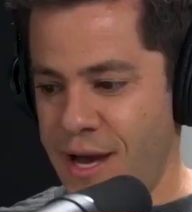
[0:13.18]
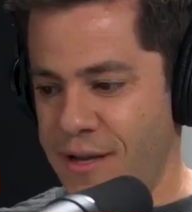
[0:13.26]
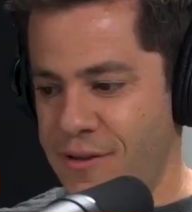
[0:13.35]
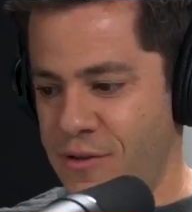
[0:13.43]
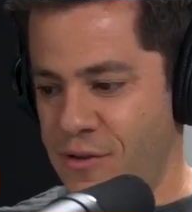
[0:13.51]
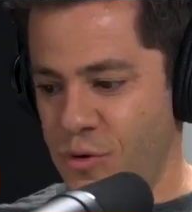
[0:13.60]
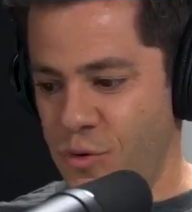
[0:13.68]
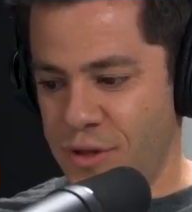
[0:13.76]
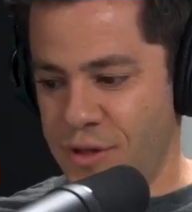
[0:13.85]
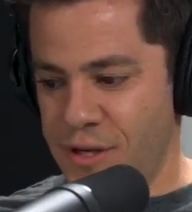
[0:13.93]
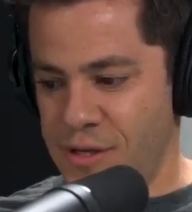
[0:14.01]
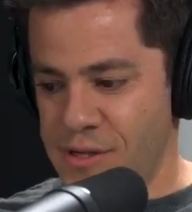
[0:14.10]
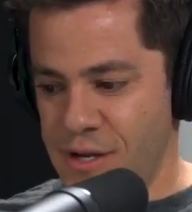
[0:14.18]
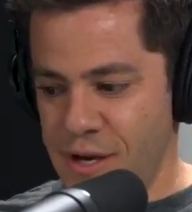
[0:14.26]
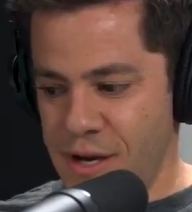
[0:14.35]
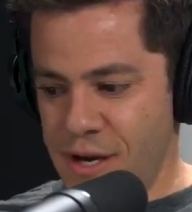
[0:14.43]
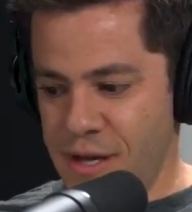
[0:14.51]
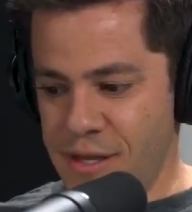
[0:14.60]
It had to do with this
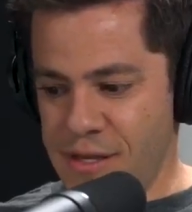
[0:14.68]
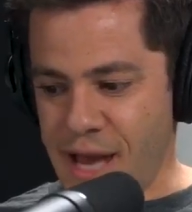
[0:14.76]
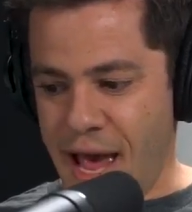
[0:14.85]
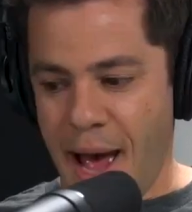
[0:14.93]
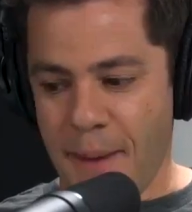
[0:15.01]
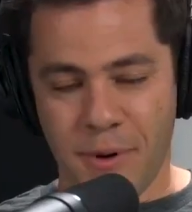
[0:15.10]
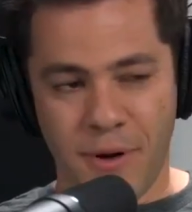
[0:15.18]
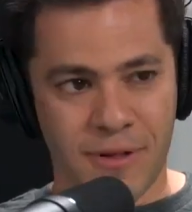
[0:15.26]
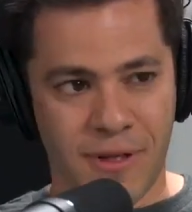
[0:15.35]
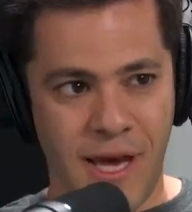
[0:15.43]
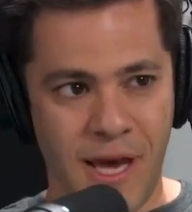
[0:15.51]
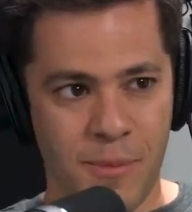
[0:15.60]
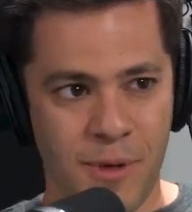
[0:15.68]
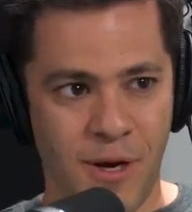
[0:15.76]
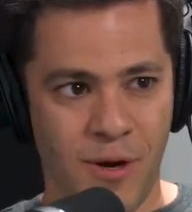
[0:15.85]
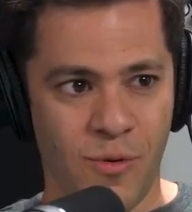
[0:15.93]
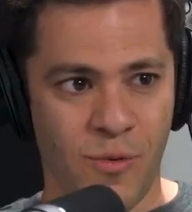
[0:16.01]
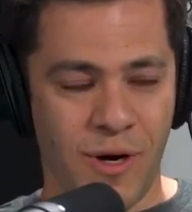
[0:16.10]
this app called Cameo